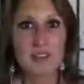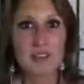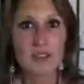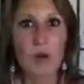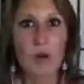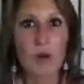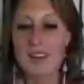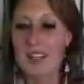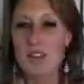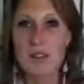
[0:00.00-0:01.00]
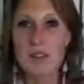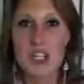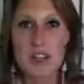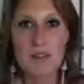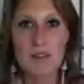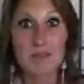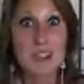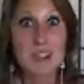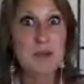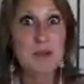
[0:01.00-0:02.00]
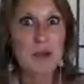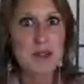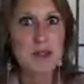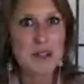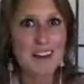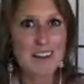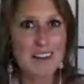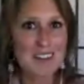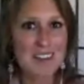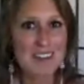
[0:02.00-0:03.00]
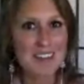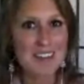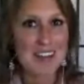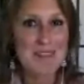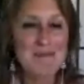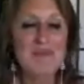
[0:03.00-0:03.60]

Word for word: quiet, I love you. Shh, this is what we're doing now, right?